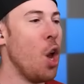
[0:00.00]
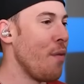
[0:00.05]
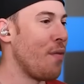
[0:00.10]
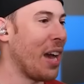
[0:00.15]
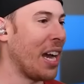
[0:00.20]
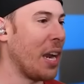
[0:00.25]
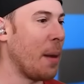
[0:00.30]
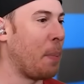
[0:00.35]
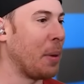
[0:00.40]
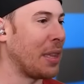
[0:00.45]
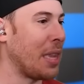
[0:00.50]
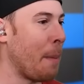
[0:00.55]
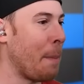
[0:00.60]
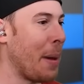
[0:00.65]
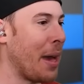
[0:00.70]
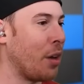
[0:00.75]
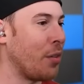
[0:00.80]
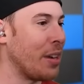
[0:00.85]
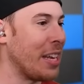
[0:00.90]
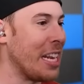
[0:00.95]
We've got to put that
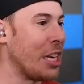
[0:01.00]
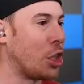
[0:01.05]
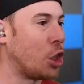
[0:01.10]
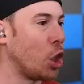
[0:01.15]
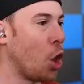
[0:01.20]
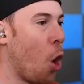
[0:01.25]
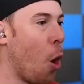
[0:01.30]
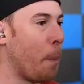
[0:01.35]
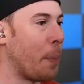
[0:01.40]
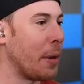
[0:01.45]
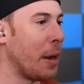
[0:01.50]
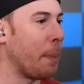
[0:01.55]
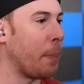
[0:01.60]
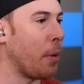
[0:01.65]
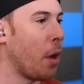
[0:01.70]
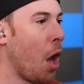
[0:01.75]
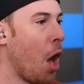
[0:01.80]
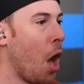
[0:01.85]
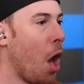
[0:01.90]
battery in. Should open up.